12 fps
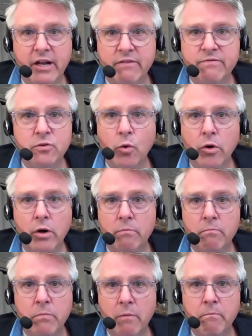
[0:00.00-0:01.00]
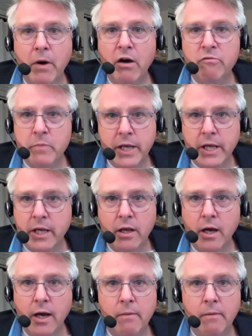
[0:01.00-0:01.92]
like a floor above me.